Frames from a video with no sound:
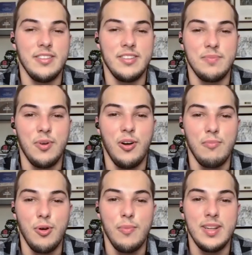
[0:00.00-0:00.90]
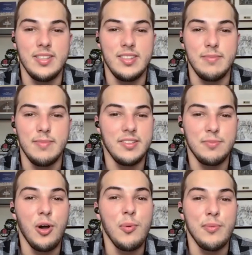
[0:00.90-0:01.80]
small moments, make
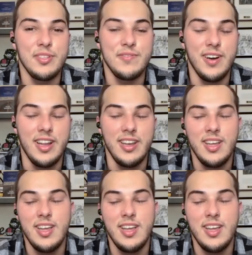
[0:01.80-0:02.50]
small moments fun.